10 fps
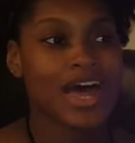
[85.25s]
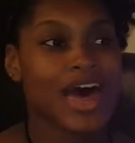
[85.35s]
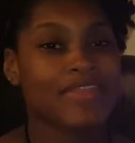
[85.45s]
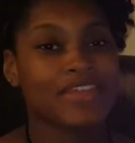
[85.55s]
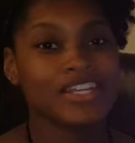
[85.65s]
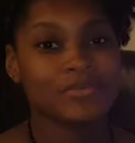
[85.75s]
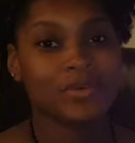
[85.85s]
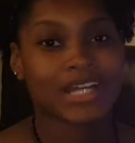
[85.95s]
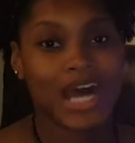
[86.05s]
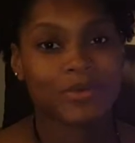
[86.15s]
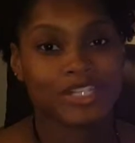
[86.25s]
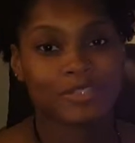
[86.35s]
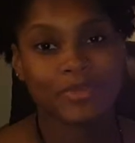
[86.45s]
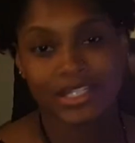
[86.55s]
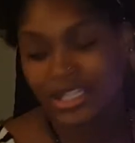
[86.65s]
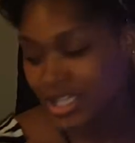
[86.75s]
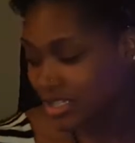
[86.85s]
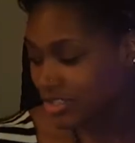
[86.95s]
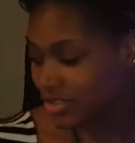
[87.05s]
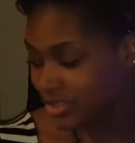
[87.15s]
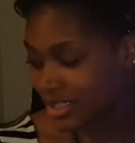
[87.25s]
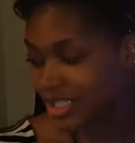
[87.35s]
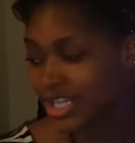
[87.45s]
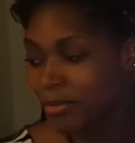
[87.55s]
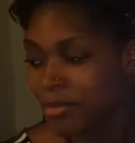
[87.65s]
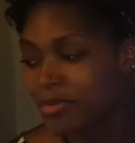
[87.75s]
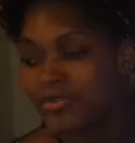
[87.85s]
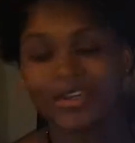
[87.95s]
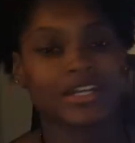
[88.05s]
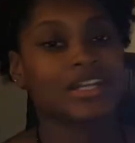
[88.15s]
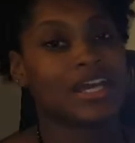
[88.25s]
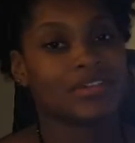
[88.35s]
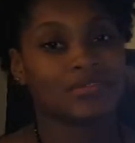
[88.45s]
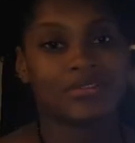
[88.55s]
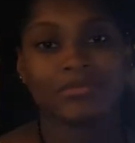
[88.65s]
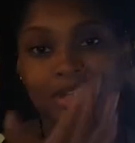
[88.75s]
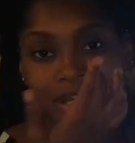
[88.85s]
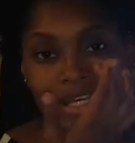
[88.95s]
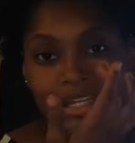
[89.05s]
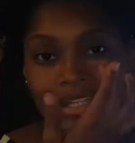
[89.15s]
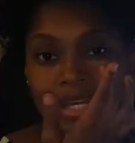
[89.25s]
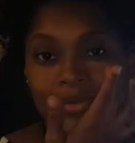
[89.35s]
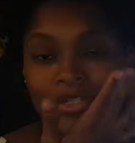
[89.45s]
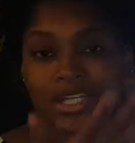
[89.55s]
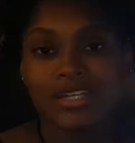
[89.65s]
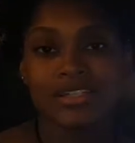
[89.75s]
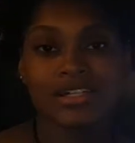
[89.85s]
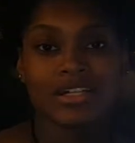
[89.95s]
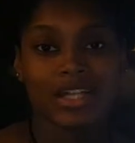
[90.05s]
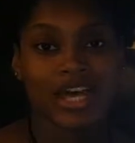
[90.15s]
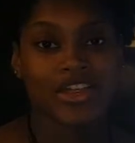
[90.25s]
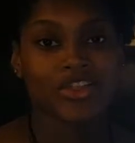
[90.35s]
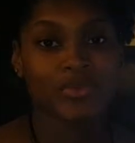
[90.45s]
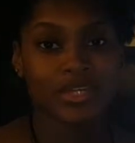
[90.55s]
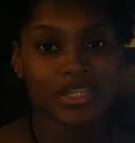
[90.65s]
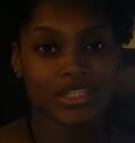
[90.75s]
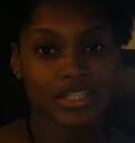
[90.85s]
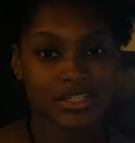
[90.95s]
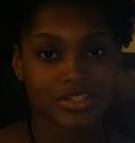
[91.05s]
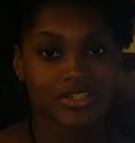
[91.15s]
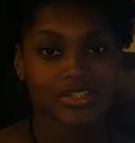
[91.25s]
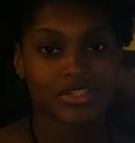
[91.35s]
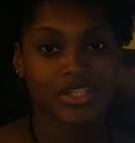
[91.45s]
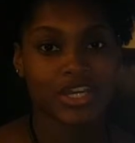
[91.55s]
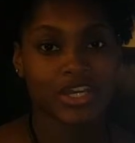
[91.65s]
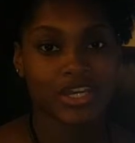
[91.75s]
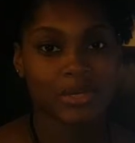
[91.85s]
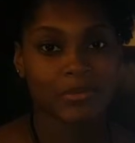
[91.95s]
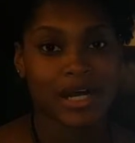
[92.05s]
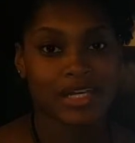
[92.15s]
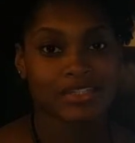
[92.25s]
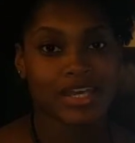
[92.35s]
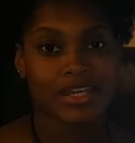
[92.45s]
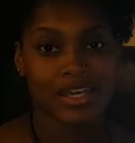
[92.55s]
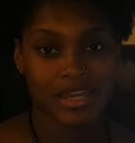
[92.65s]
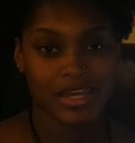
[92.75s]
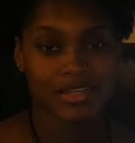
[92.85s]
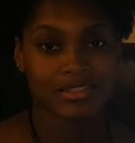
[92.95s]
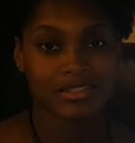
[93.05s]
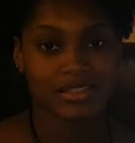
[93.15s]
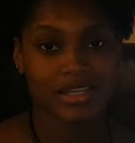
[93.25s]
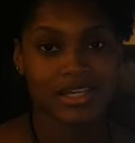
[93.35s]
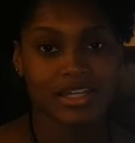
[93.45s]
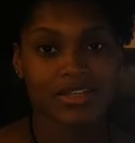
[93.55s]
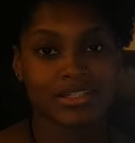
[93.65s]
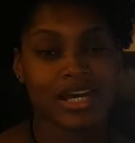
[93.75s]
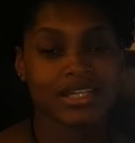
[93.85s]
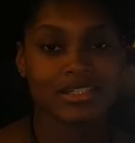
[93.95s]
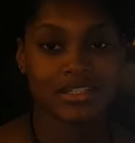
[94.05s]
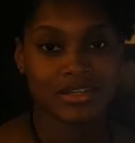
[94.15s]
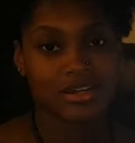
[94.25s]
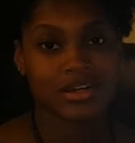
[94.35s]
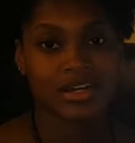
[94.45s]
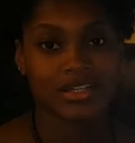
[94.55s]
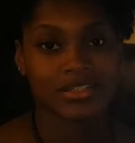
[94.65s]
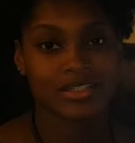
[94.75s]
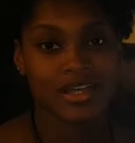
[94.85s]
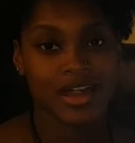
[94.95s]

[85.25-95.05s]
At this point, I will expect each student to get up and move around the classroom. They will each collect 3 signatures by shaking hands, and they'll sign each other cards.